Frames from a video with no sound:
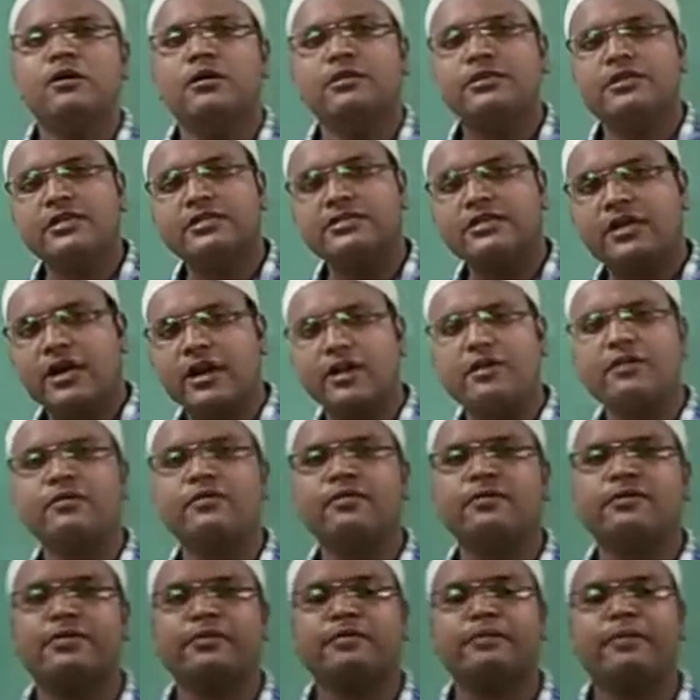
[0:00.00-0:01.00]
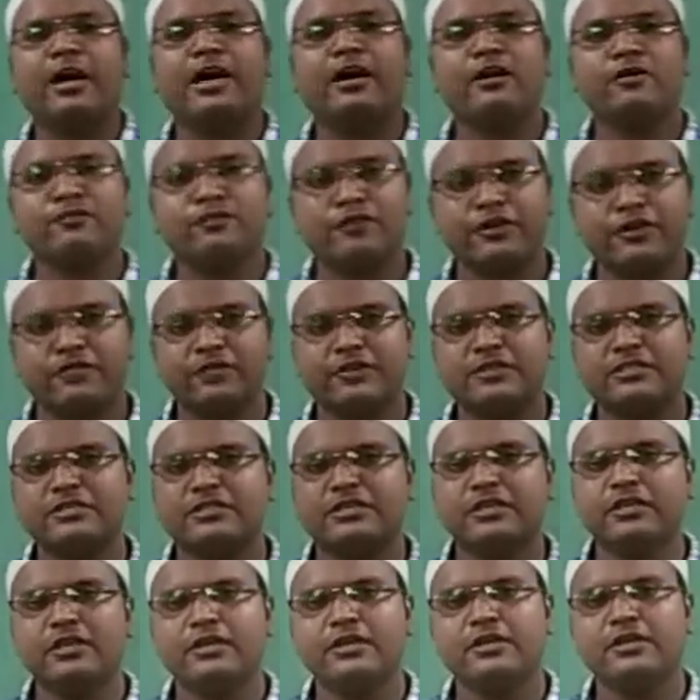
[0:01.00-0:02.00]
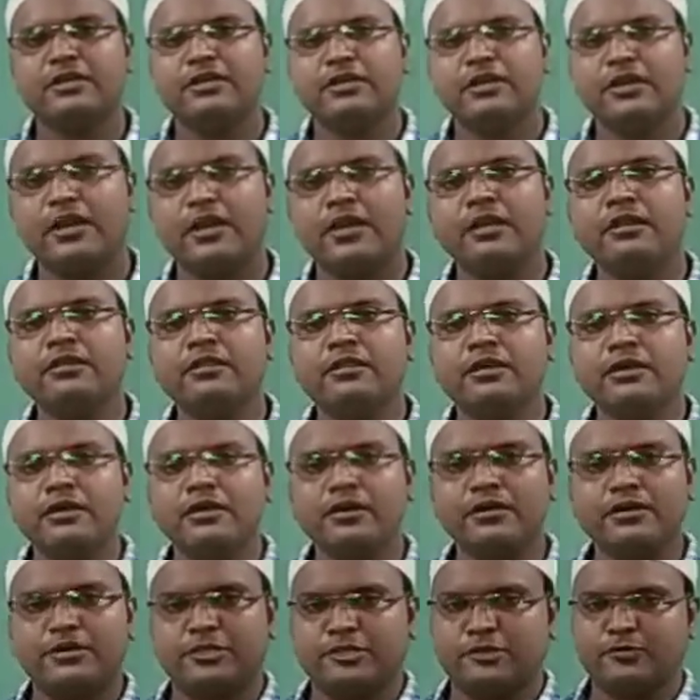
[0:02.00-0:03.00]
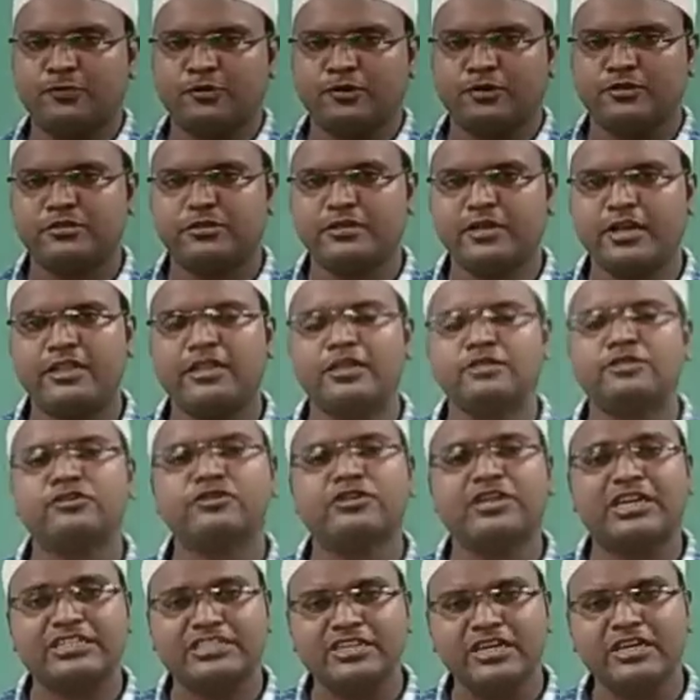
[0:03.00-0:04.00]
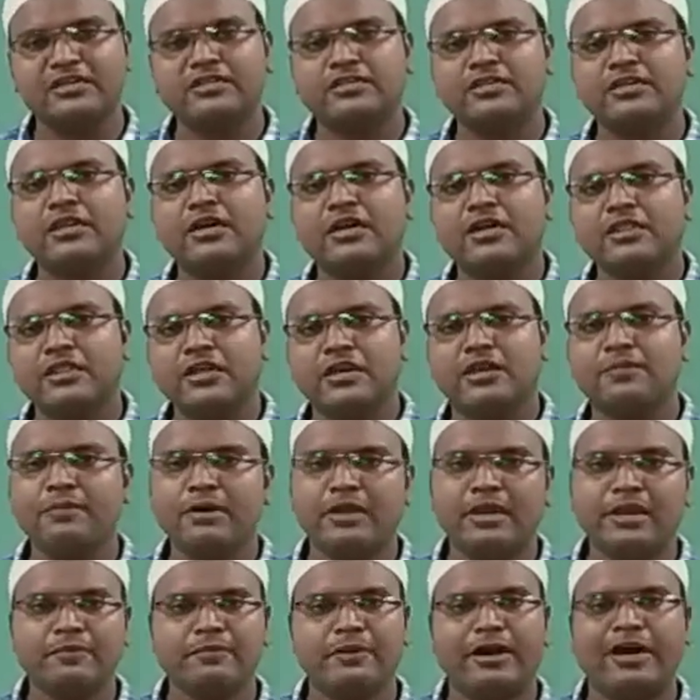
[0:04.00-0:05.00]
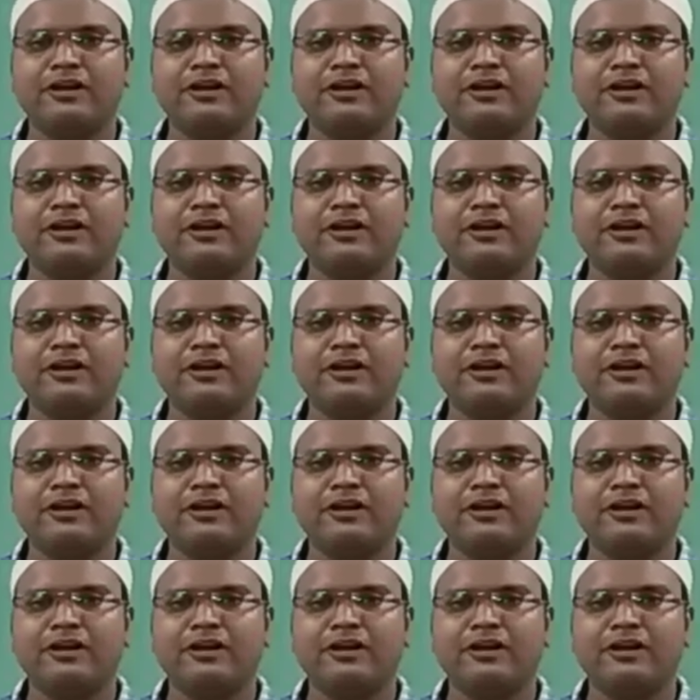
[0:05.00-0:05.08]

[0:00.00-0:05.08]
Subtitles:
the certain band of frequency in the response and they should reject the remaining band